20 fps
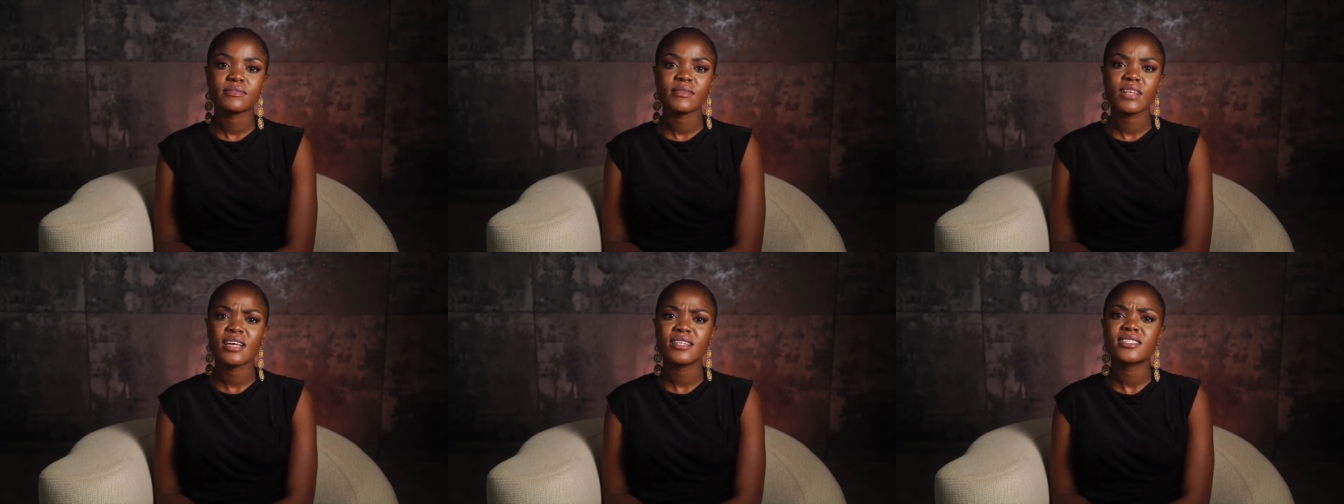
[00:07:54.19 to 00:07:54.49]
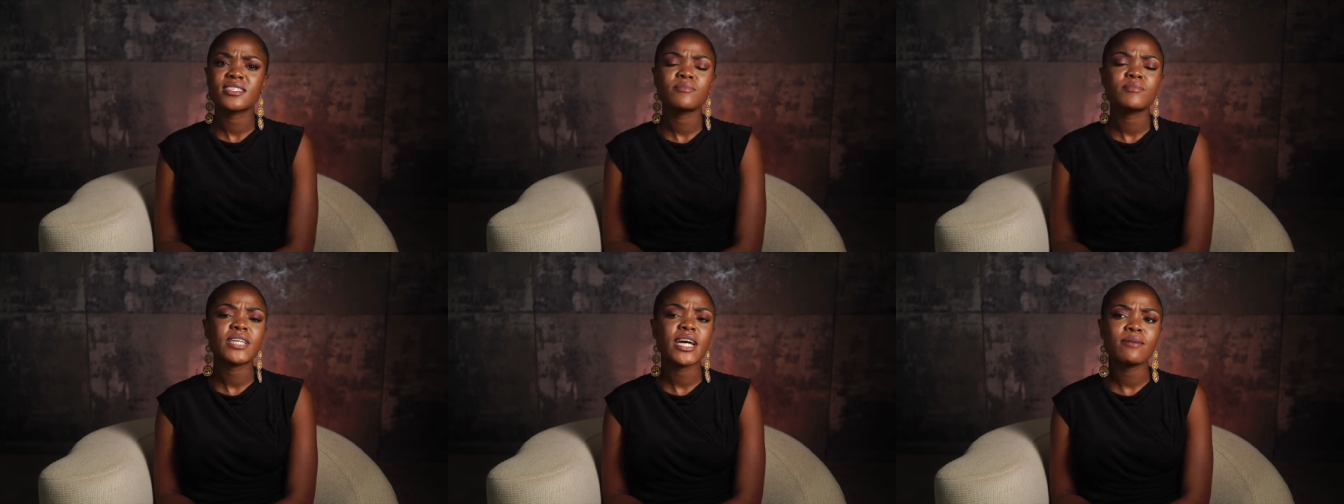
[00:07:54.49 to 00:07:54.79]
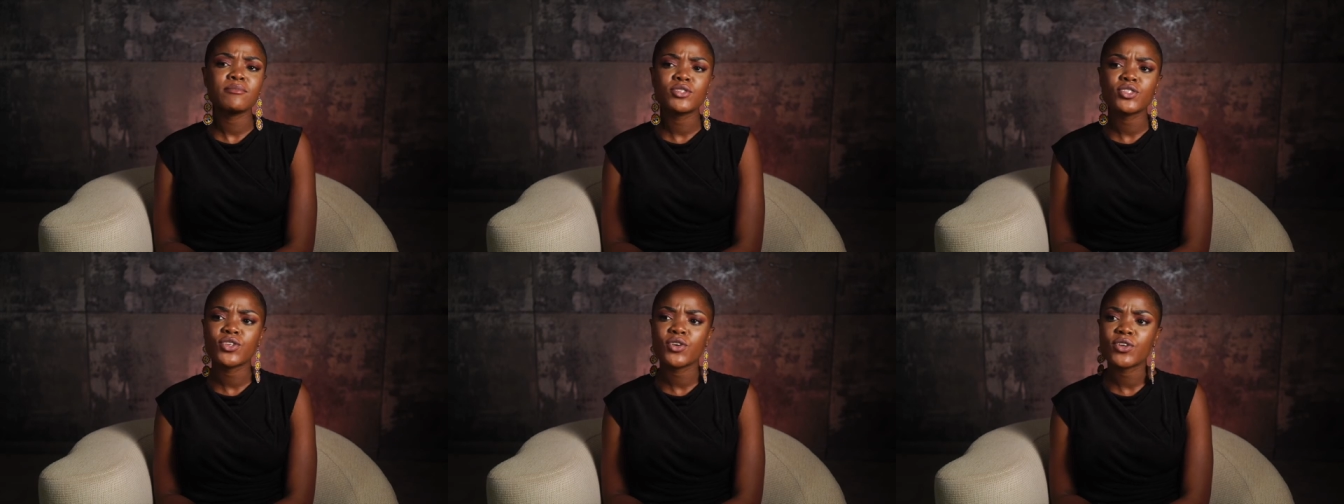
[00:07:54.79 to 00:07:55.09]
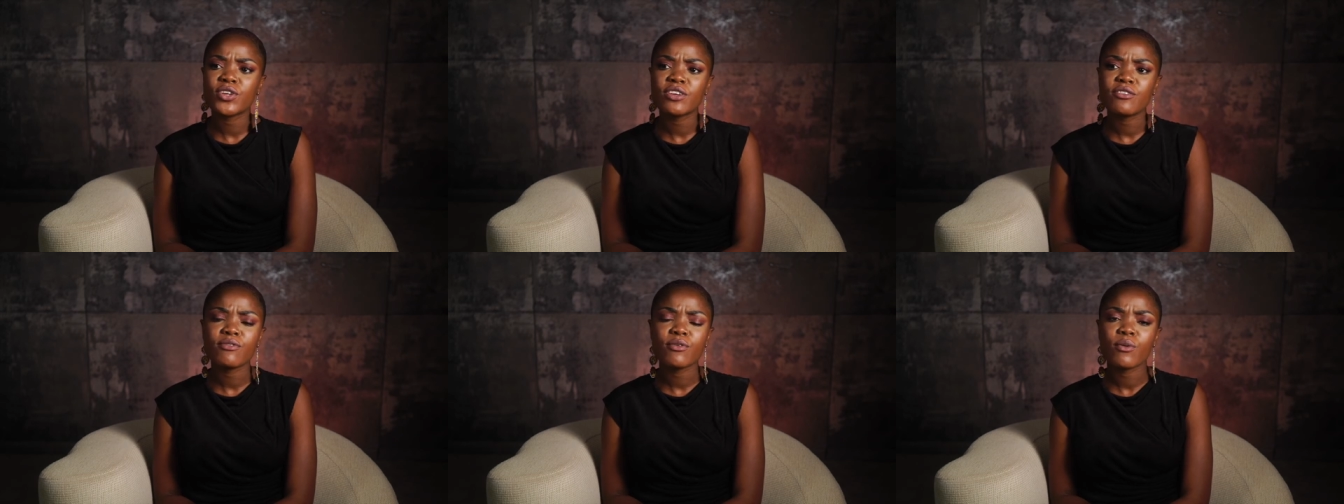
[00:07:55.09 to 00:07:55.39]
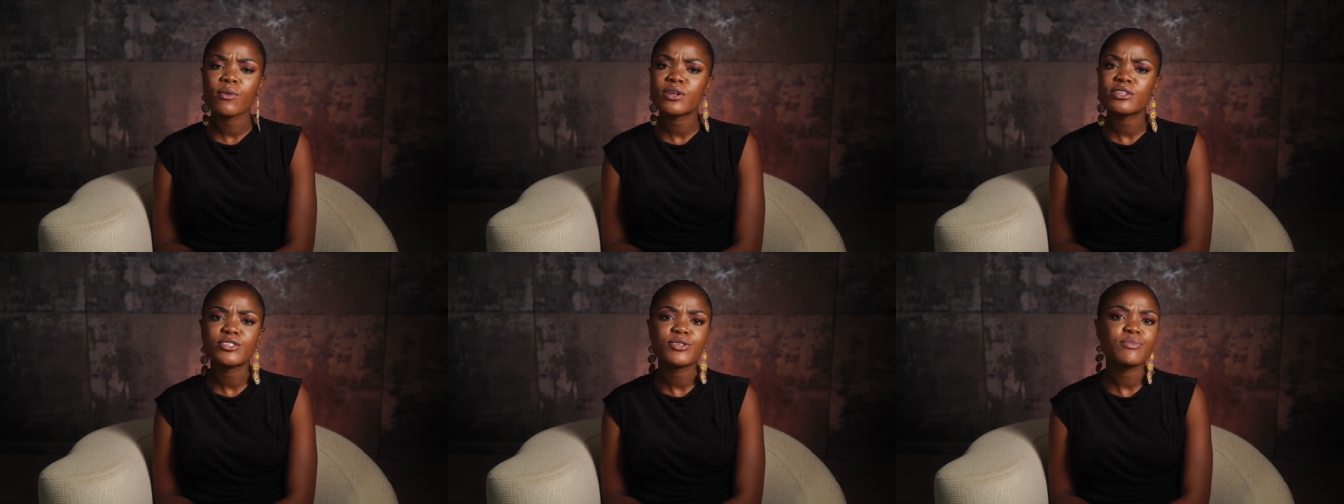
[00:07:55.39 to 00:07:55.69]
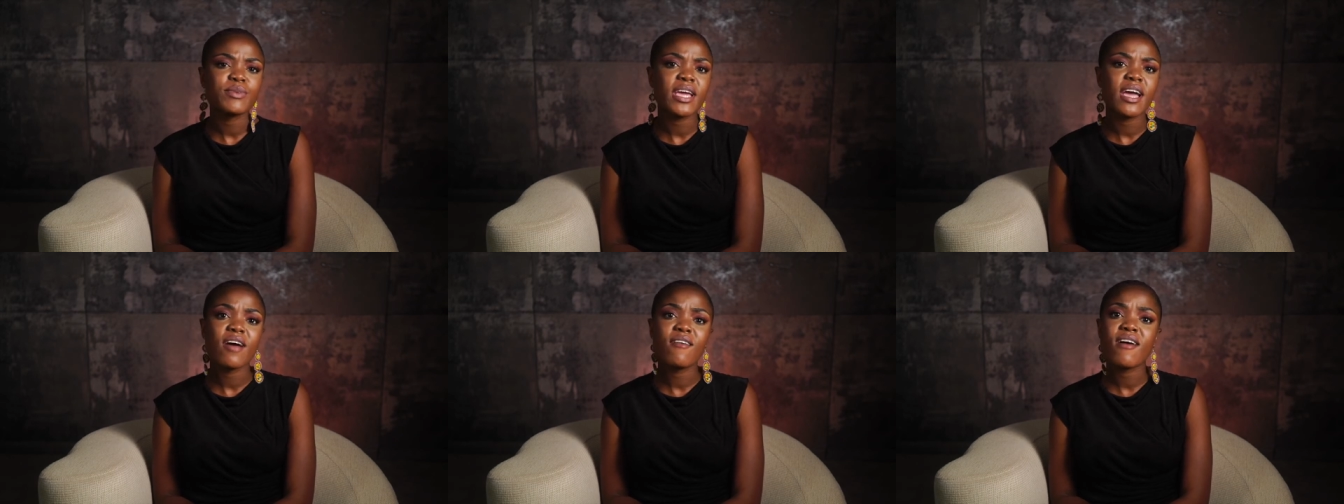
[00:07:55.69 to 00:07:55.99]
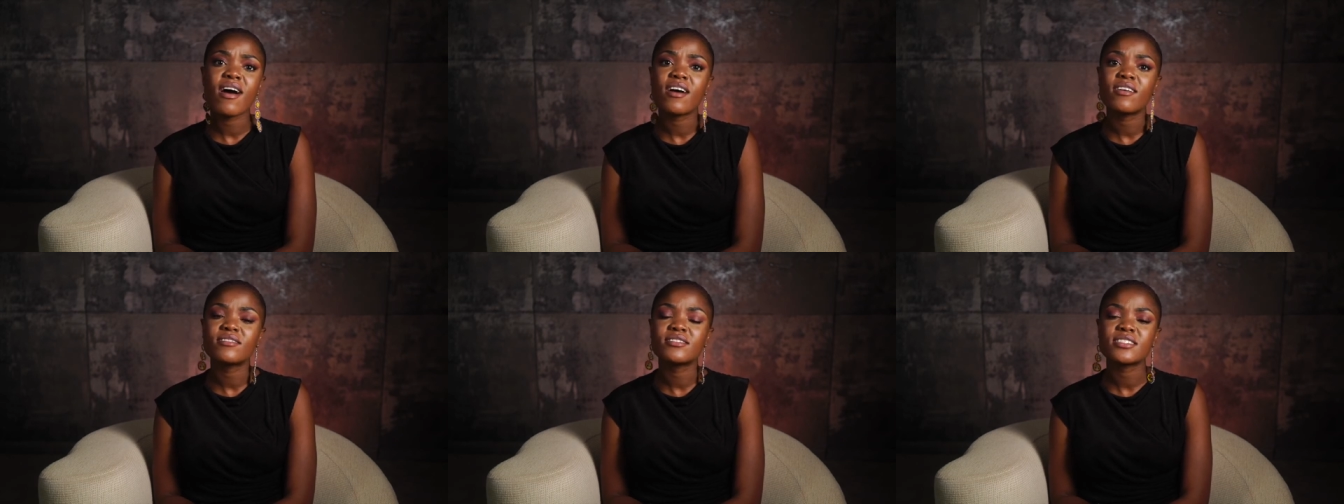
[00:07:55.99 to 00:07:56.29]
And sometimes you don't even want to be
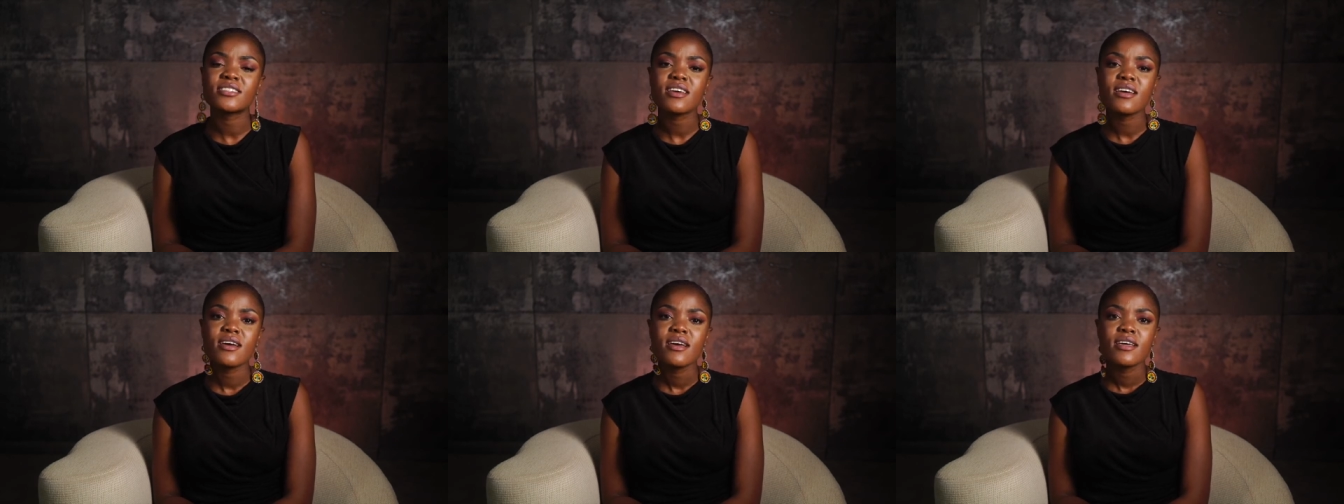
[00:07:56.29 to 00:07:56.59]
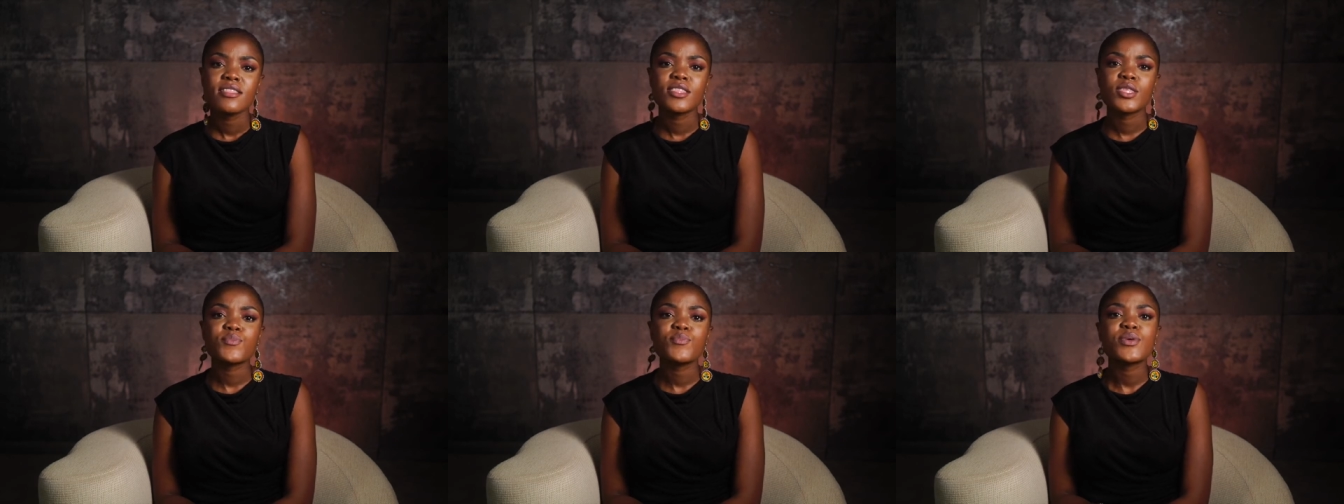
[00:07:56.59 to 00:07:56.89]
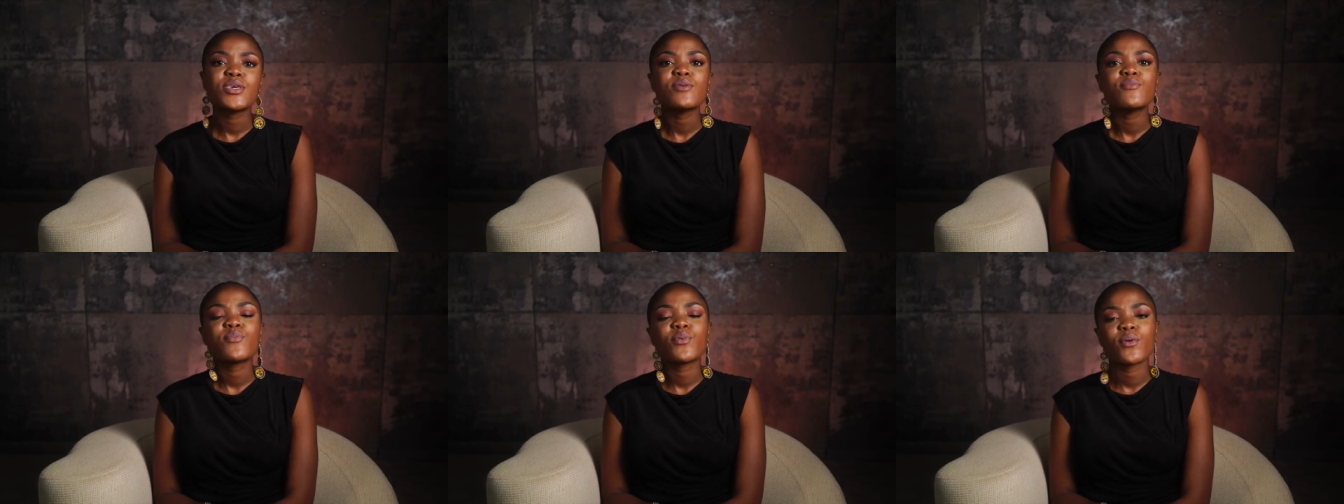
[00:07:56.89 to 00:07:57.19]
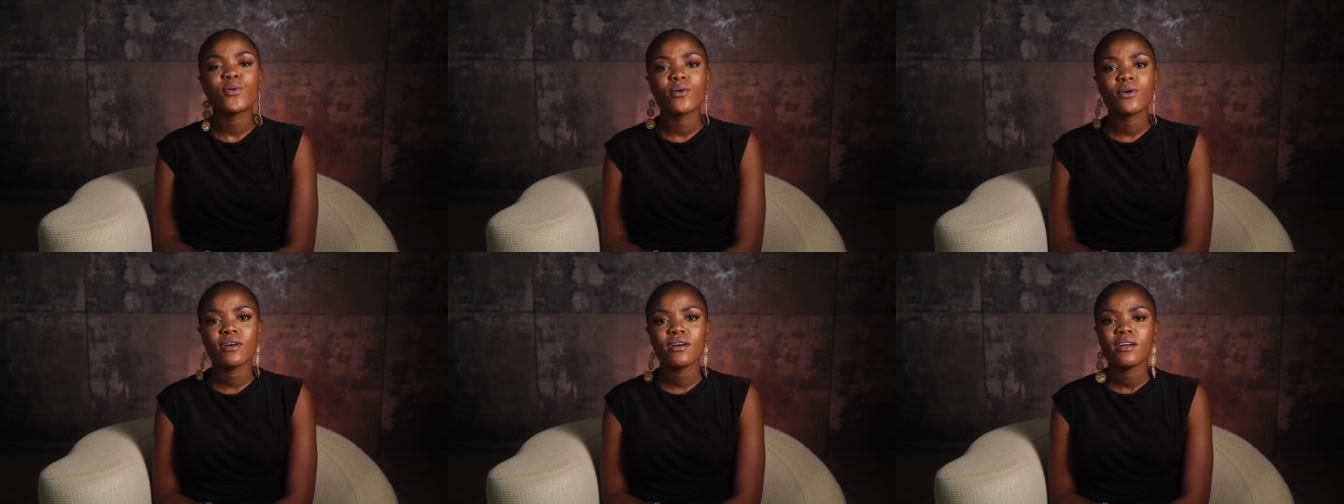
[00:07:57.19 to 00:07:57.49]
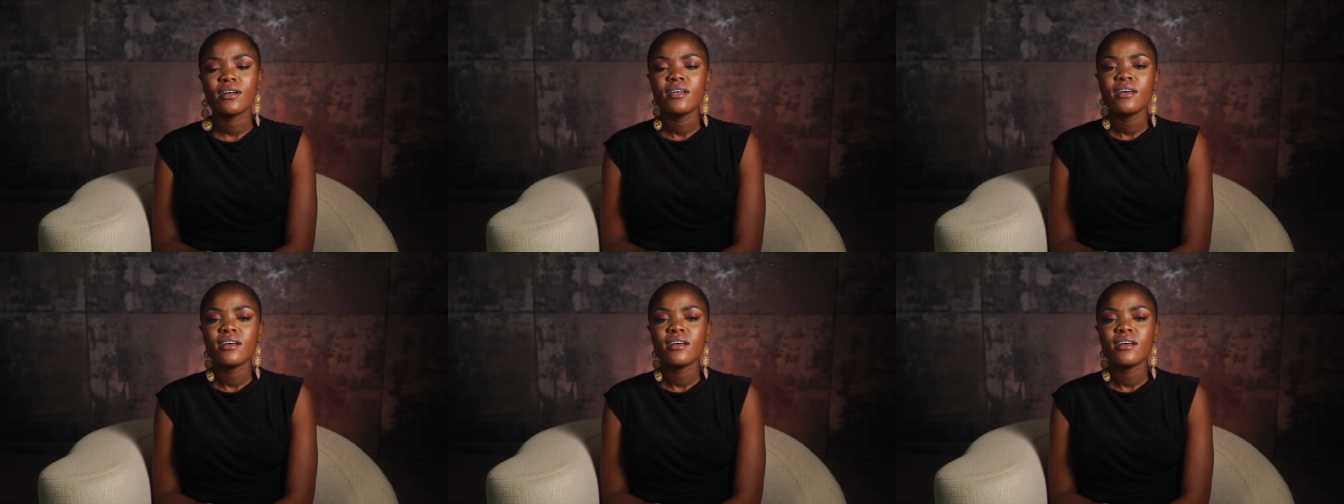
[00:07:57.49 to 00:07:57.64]
around the people